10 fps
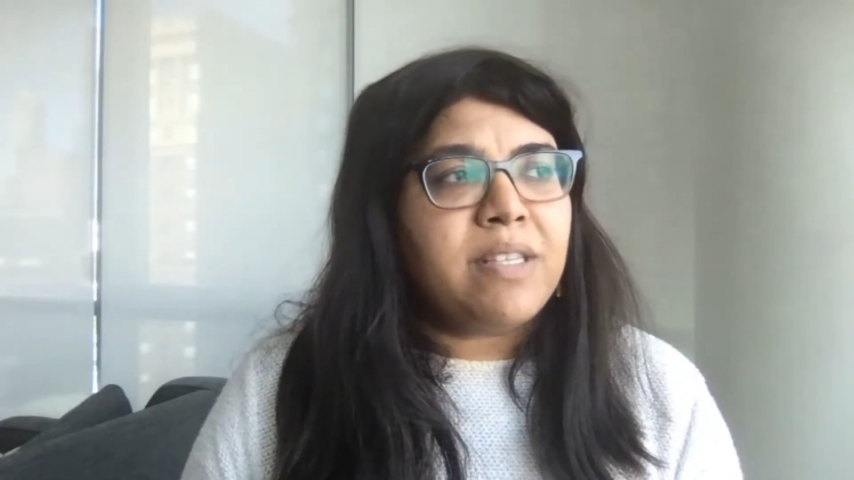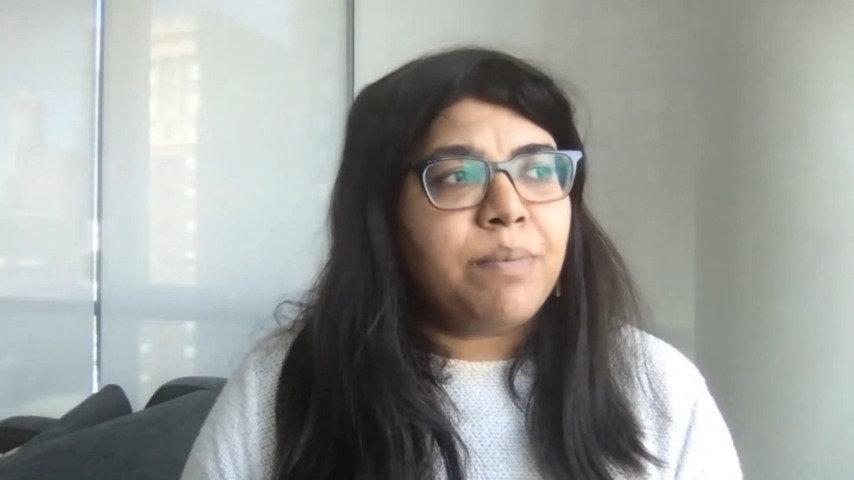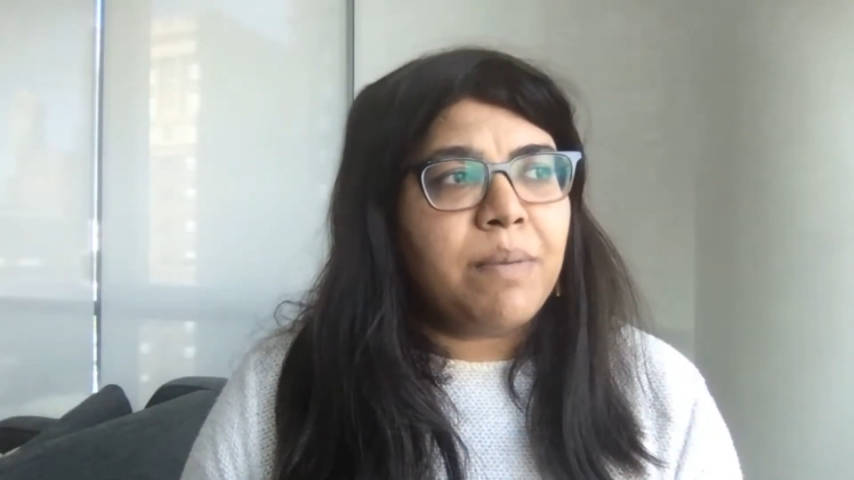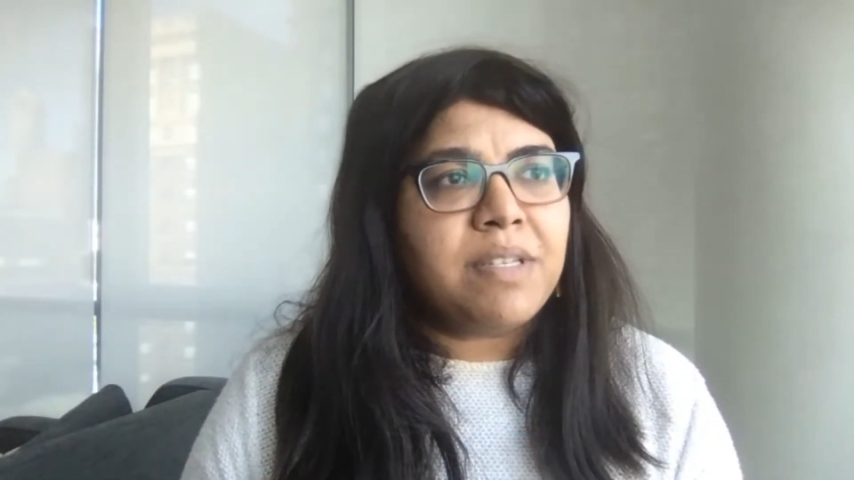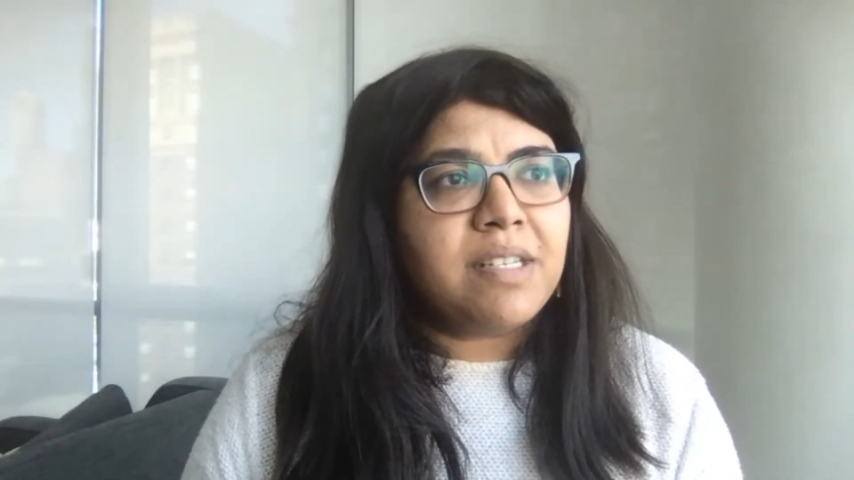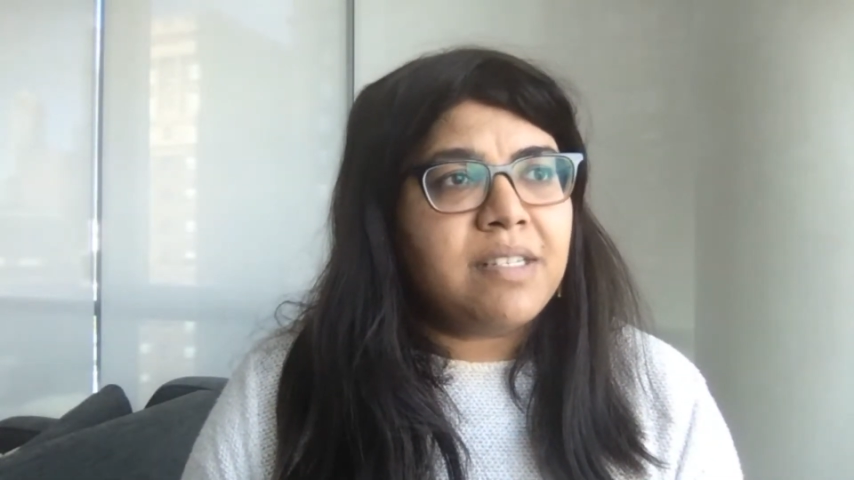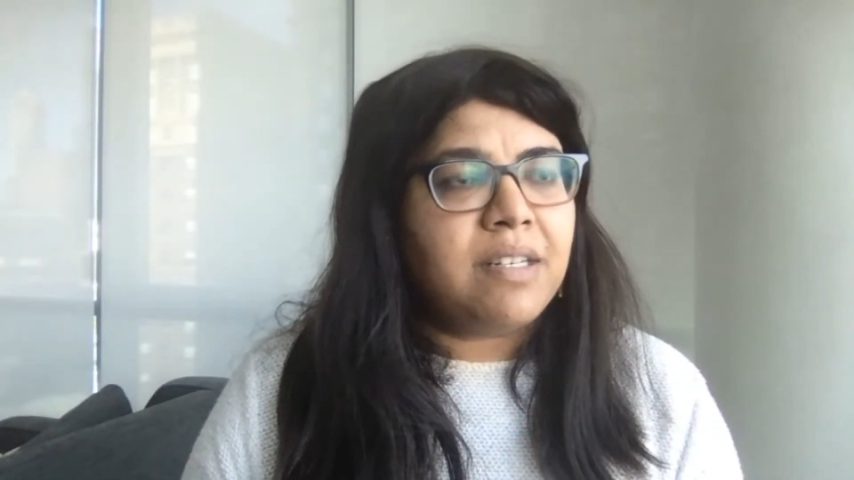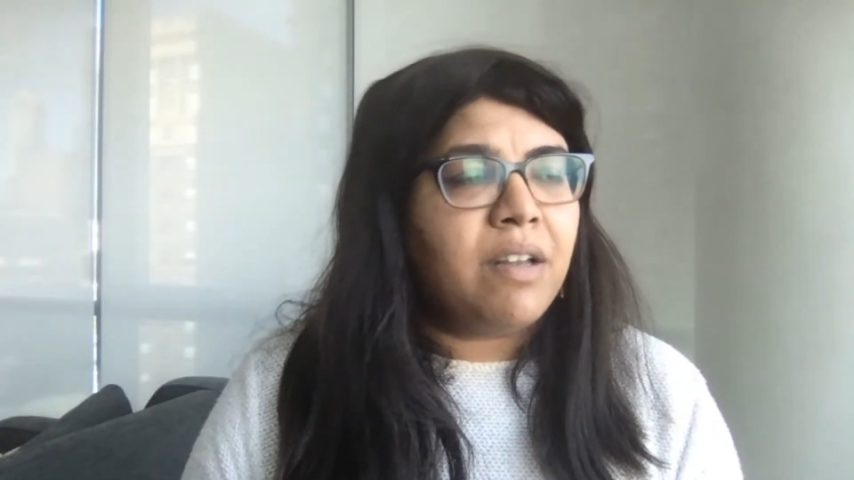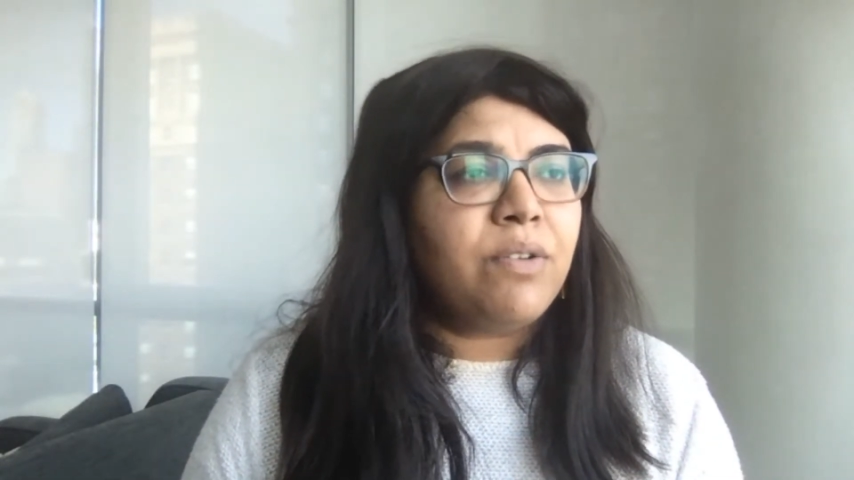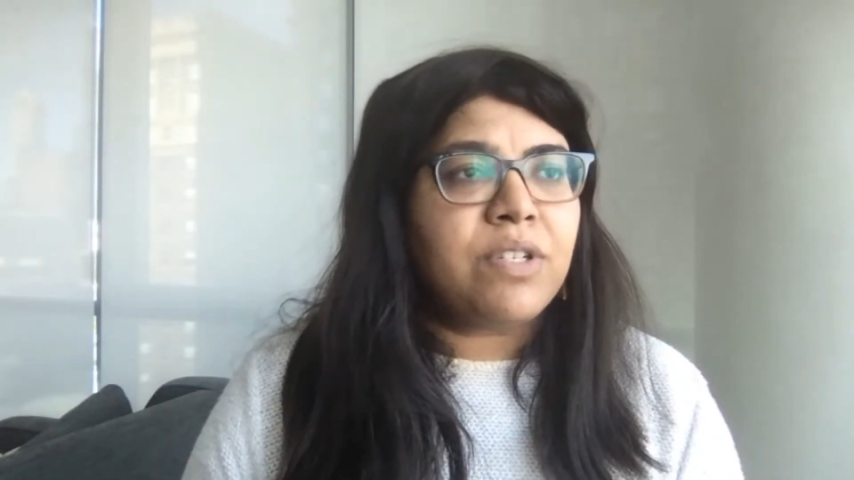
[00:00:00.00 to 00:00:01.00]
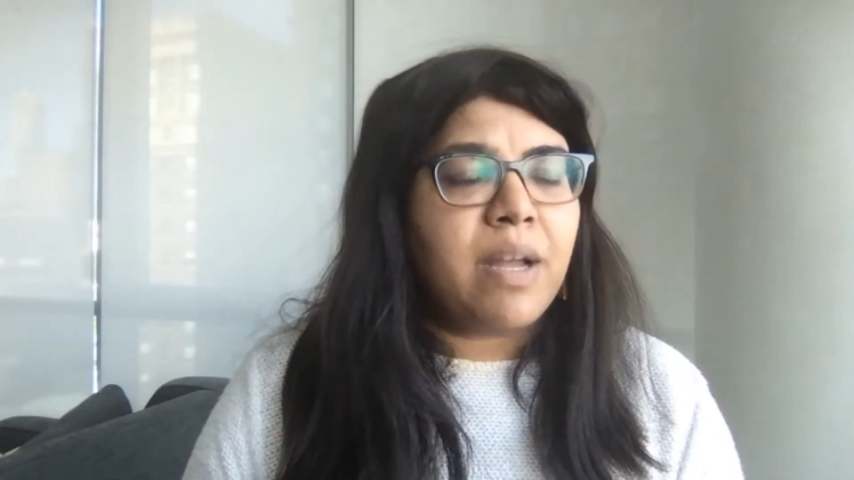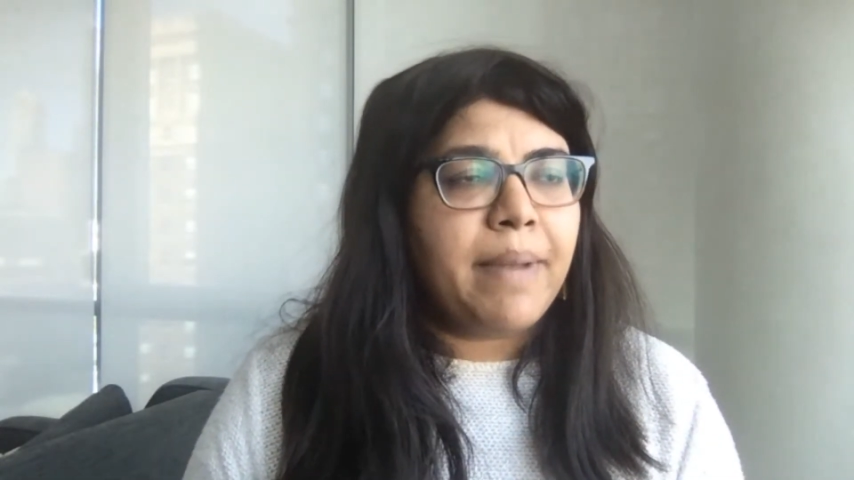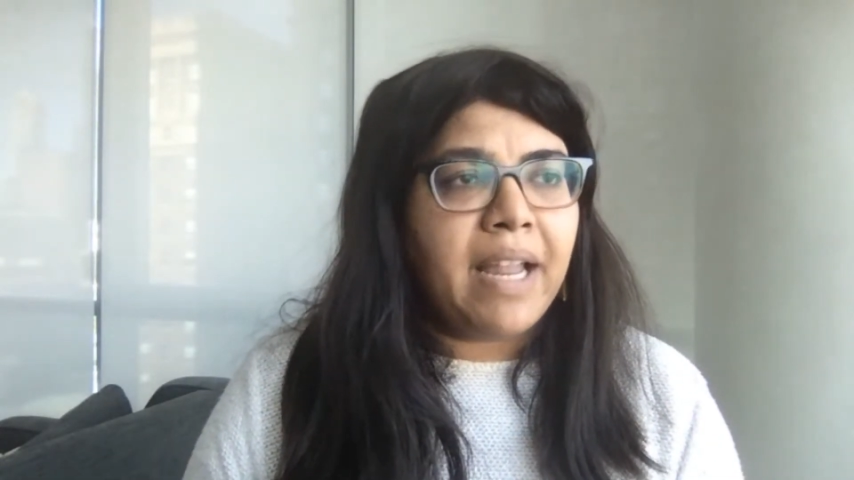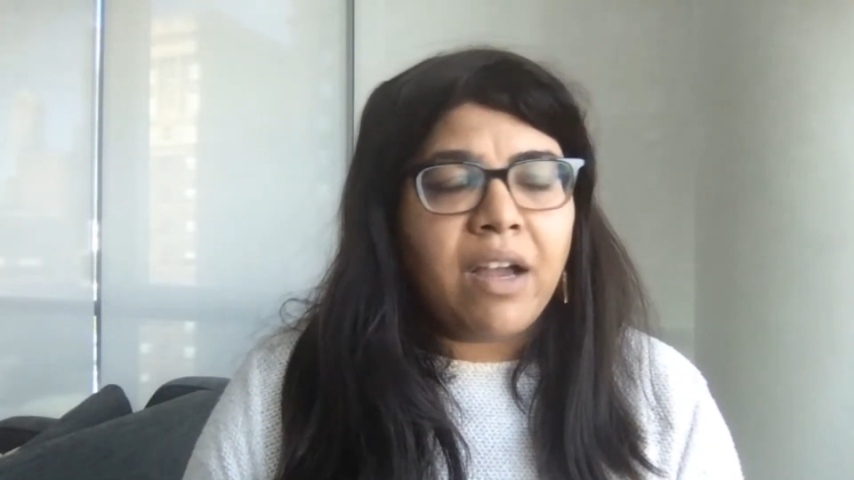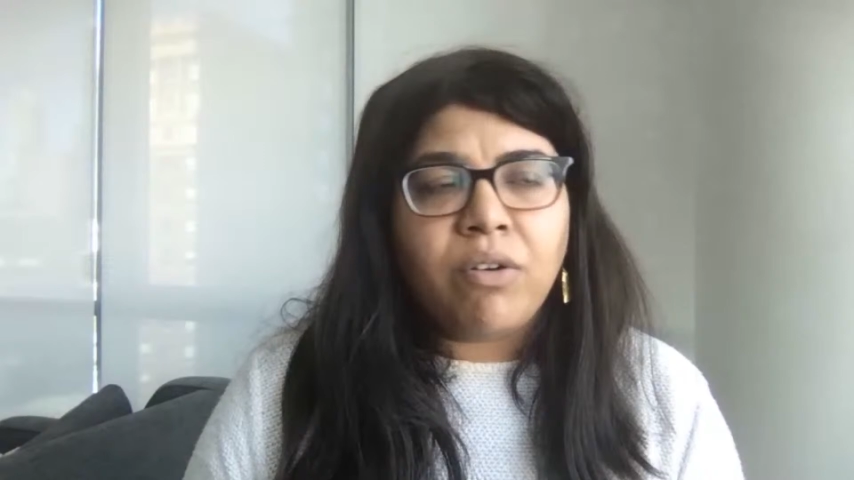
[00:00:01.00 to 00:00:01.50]
supremacists and others
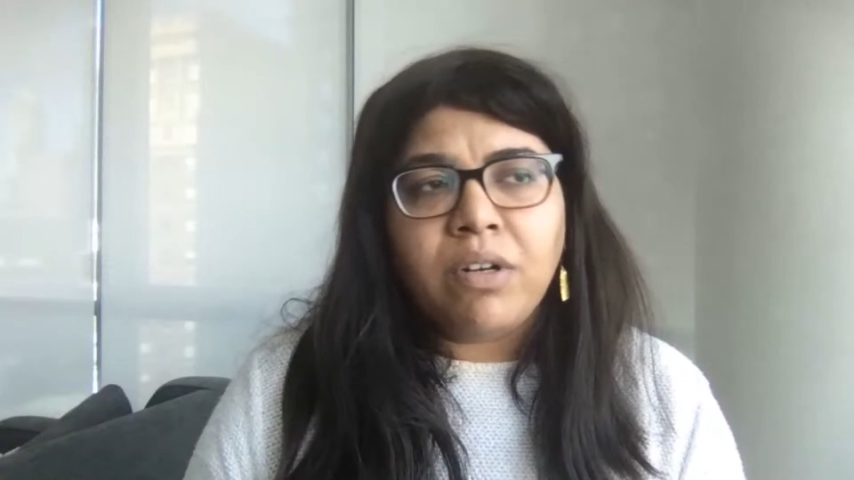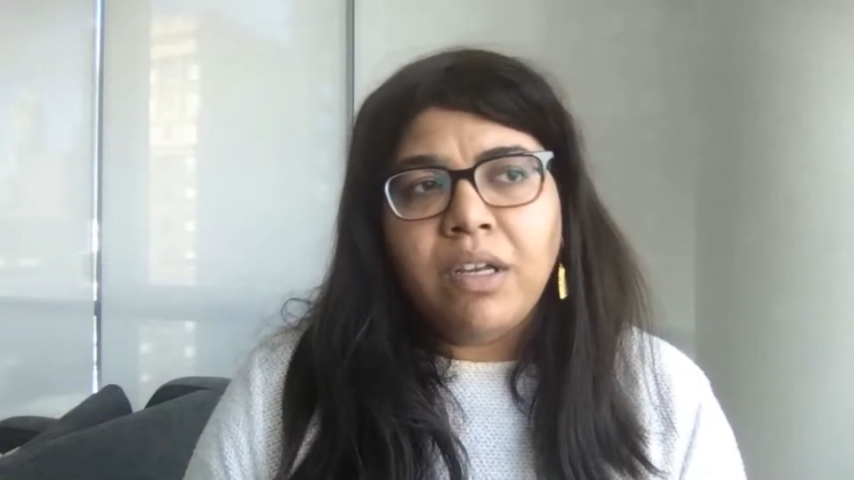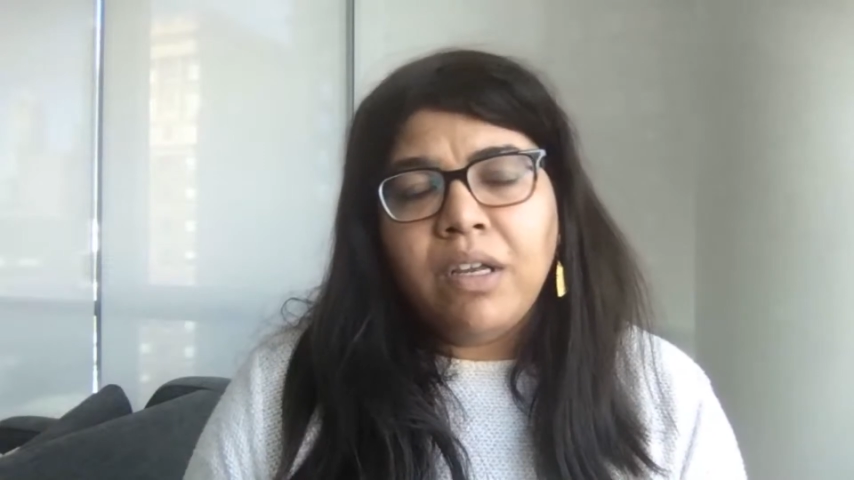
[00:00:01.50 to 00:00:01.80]
coming out,